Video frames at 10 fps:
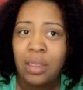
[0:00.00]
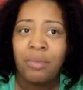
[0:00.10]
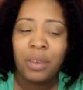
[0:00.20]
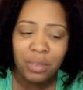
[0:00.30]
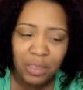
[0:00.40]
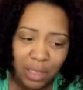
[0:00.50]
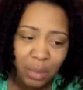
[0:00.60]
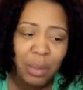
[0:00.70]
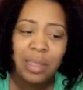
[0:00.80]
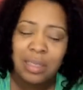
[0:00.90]
15,
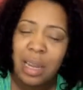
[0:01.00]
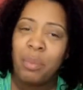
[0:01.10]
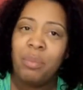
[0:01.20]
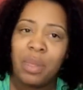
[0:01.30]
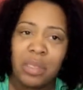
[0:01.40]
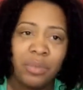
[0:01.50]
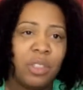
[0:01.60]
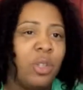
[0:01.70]
because like I said, I've been missing for 2